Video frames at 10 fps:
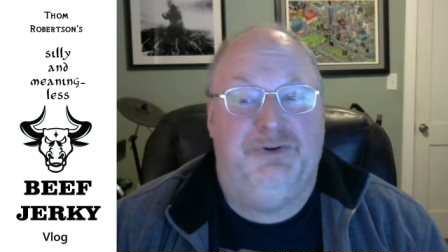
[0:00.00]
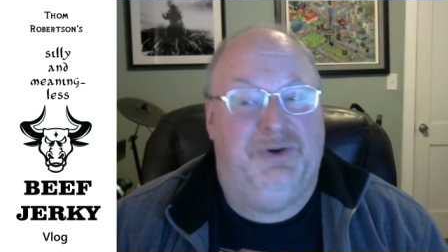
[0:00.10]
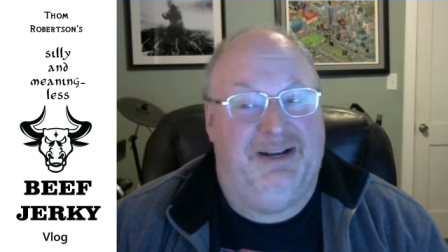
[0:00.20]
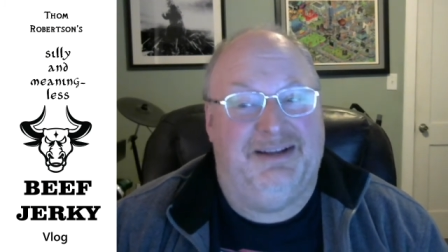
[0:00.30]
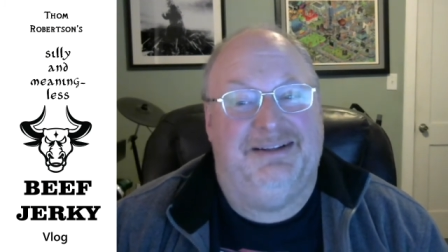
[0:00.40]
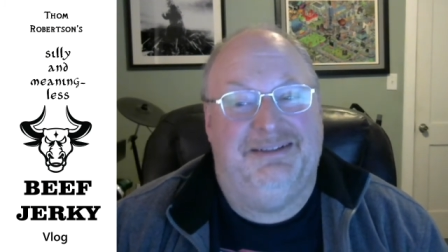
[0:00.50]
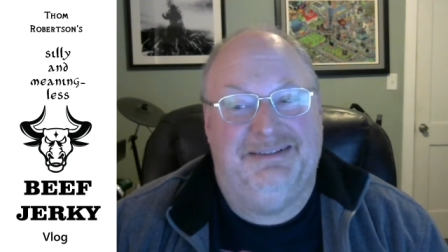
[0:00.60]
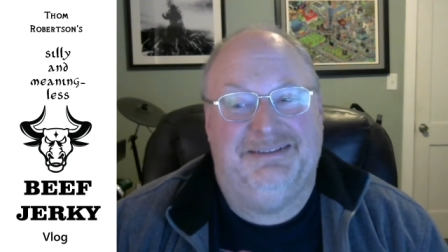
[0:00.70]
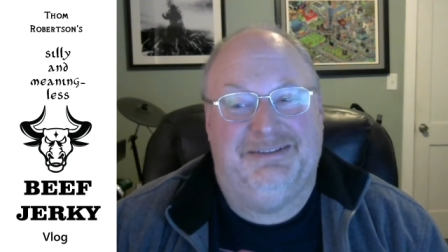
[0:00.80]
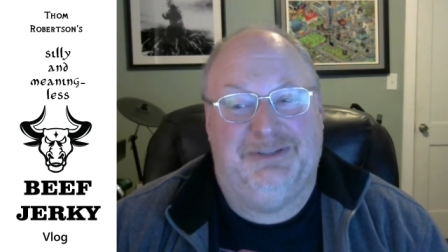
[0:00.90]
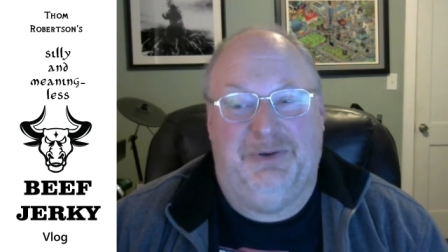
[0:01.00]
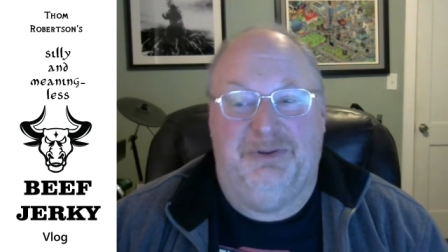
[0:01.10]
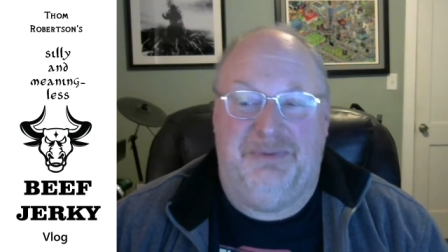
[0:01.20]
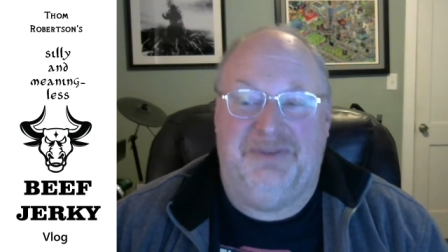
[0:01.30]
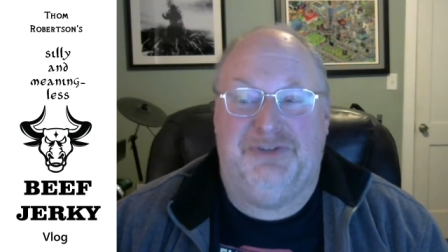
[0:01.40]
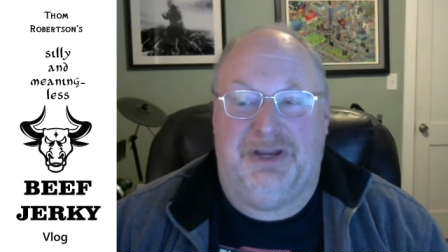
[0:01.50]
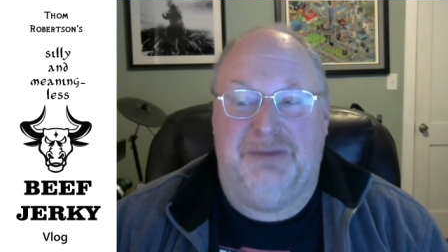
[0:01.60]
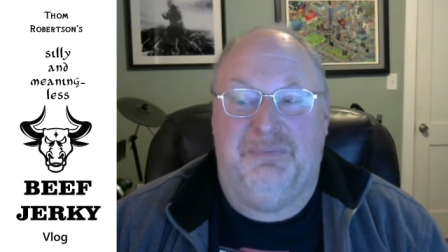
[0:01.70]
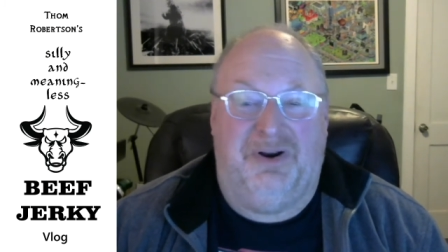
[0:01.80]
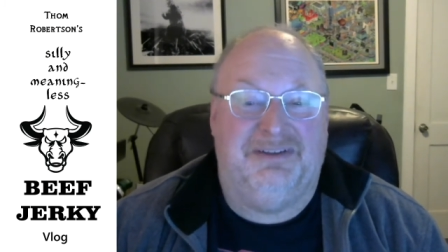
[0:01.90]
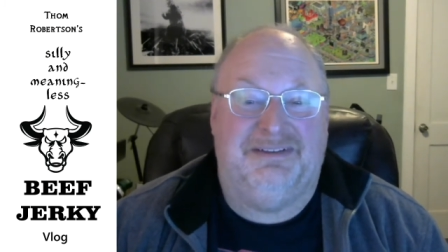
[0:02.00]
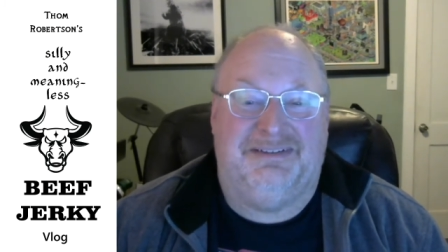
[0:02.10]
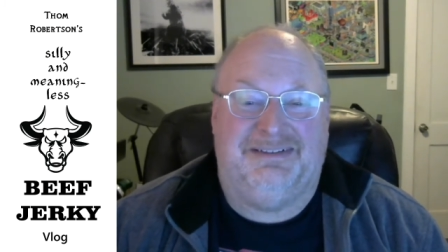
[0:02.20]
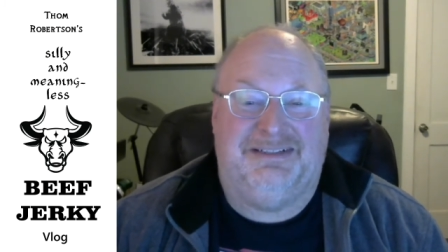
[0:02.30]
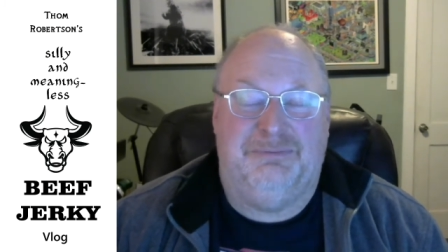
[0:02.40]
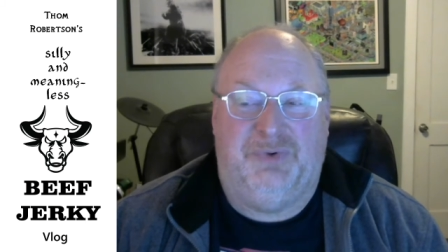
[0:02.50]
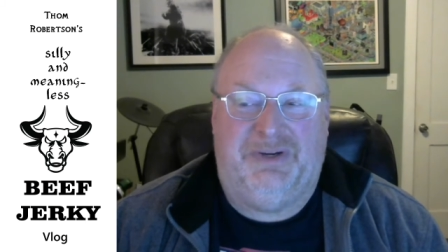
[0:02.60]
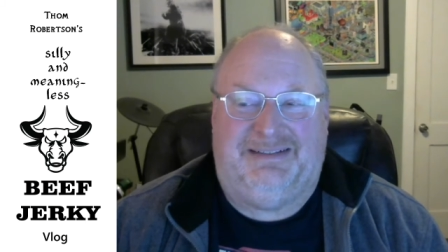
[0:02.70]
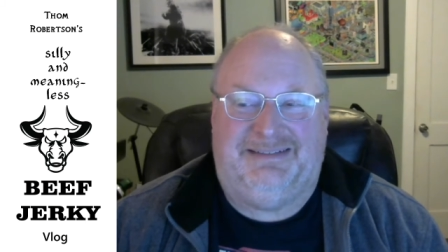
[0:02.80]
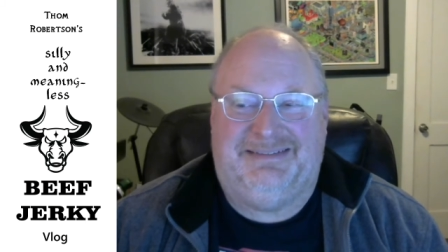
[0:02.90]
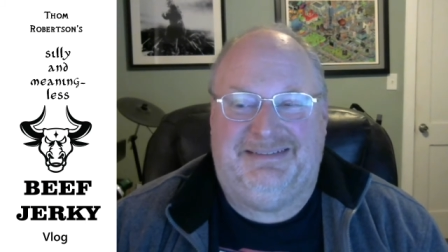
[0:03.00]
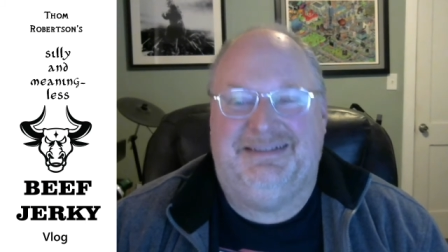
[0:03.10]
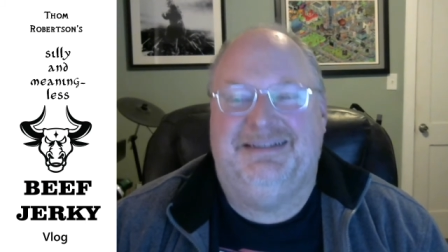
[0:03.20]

critic, so the beef jerky part is silly and pointless.